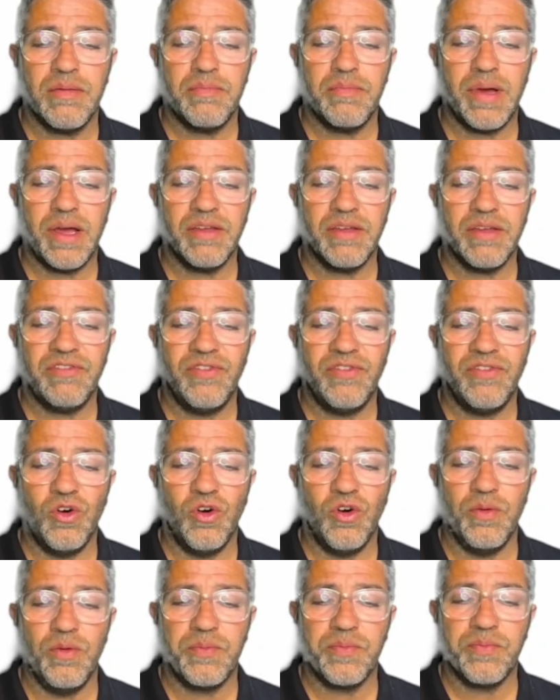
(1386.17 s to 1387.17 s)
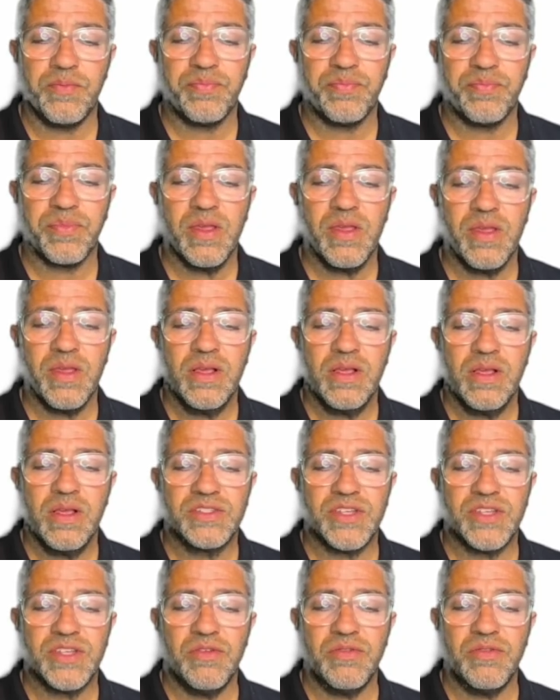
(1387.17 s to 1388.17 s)
by 4.
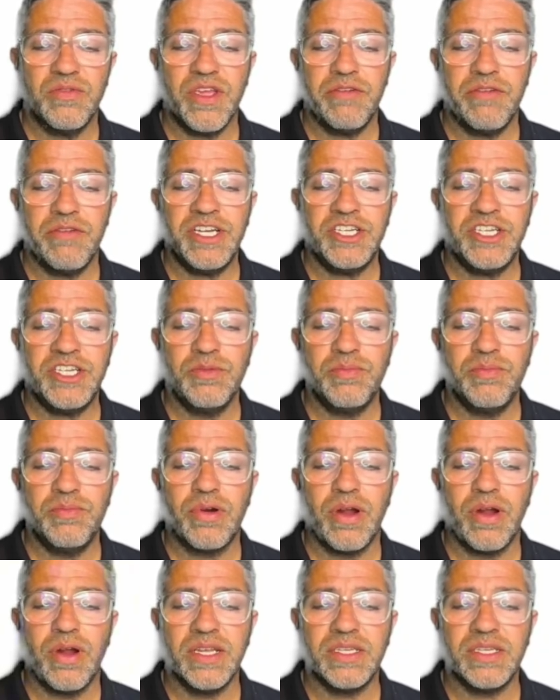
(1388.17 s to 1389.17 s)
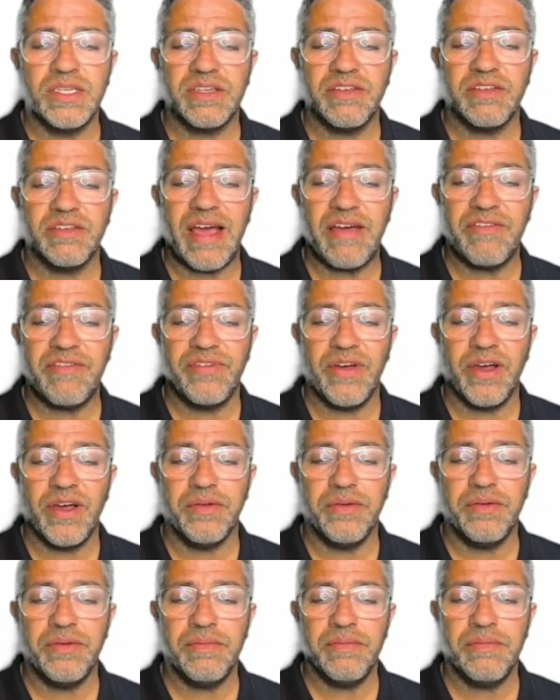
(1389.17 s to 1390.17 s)
So the original price of our
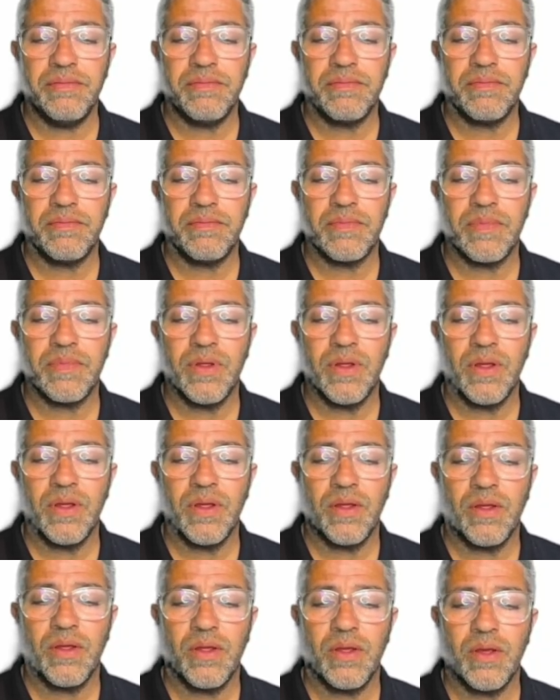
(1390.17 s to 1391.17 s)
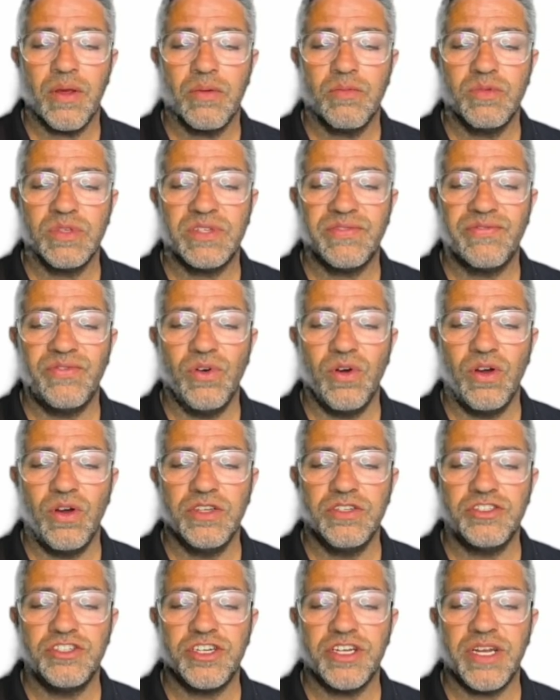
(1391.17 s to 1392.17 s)
phone was
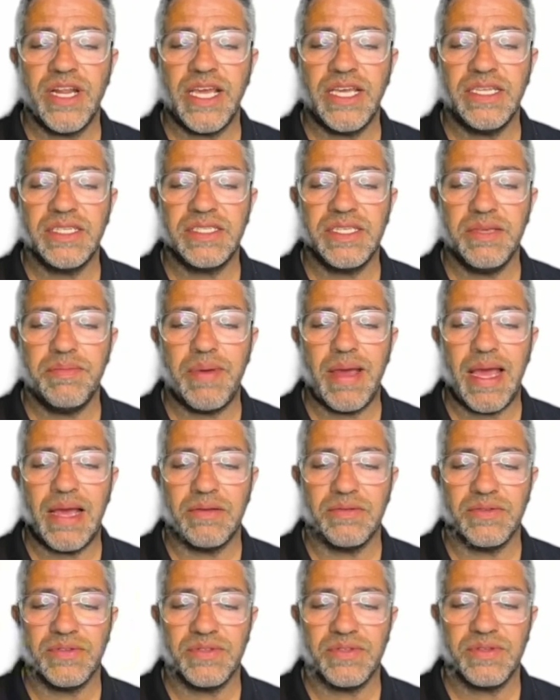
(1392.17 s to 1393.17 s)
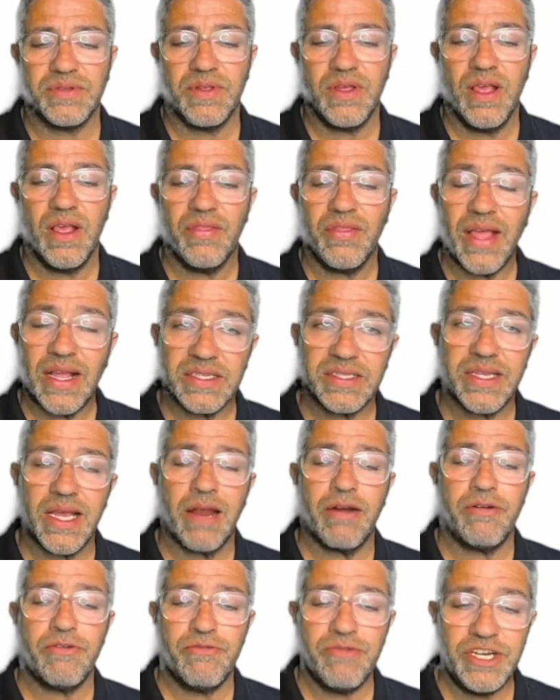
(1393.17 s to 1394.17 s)
£480. That's
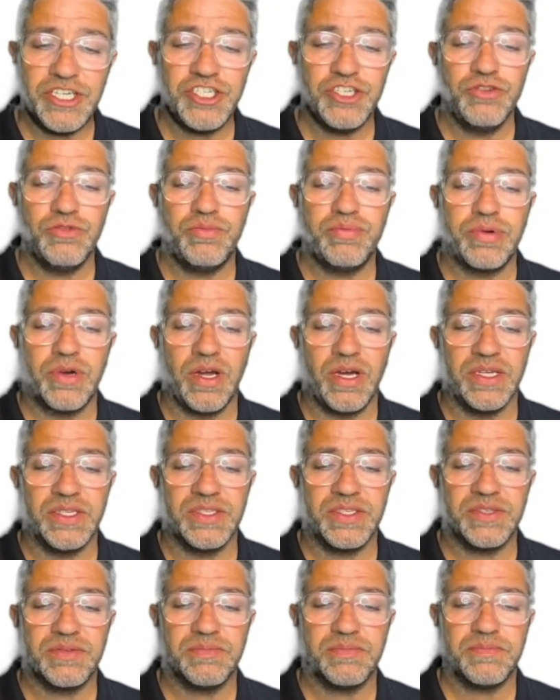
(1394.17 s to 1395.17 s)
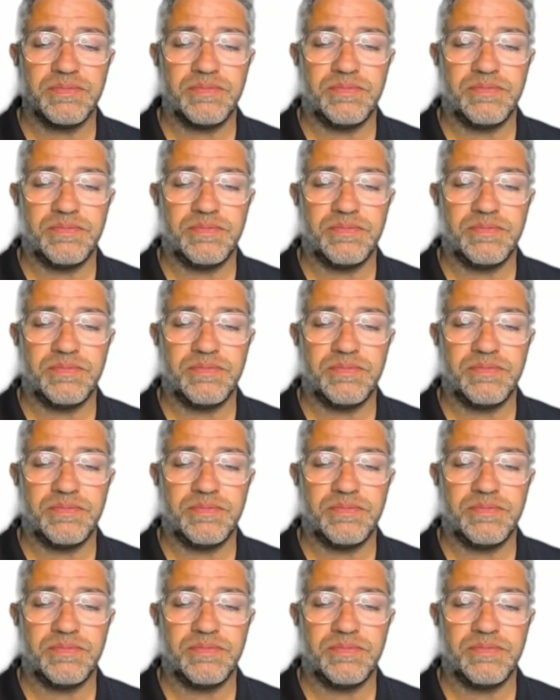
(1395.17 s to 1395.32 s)
our original price.